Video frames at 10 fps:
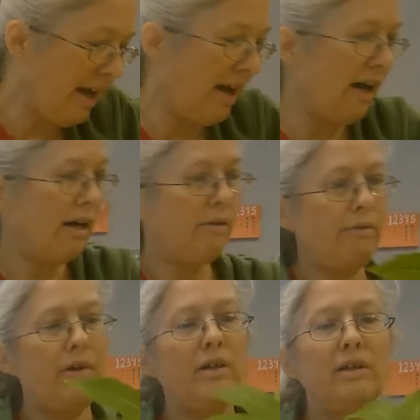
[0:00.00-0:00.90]
have
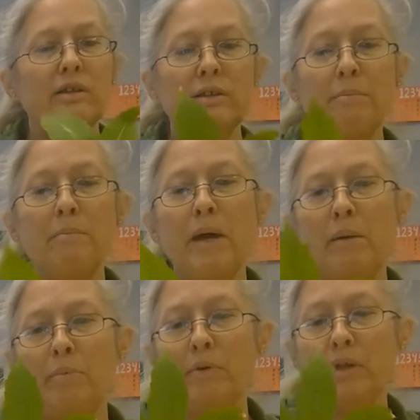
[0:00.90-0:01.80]
some
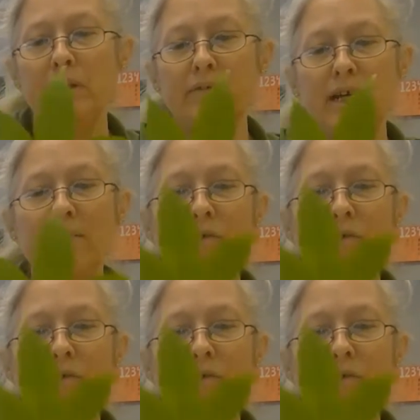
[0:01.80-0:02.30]
maple leaves. I have